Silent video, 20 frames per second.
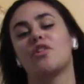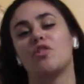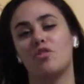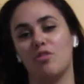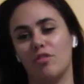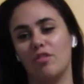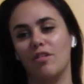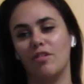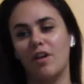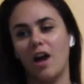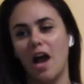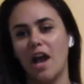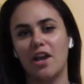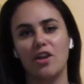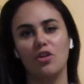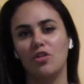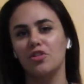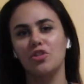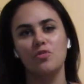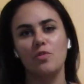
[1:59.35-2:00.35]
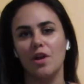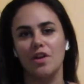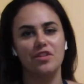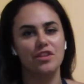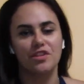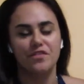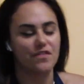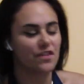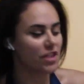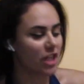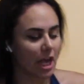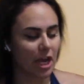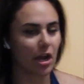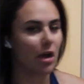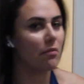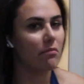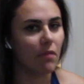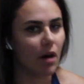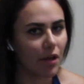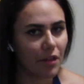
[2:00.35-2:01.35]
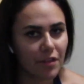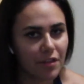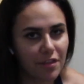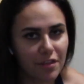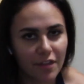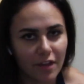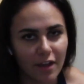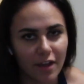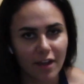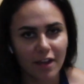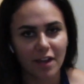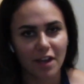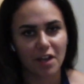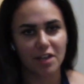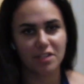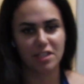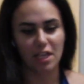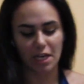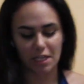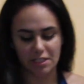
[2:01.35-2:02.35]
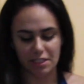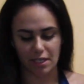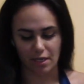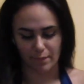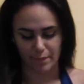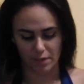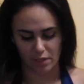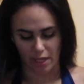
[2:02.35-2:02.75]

Cool. I can only wear this for like a month because then it's going to be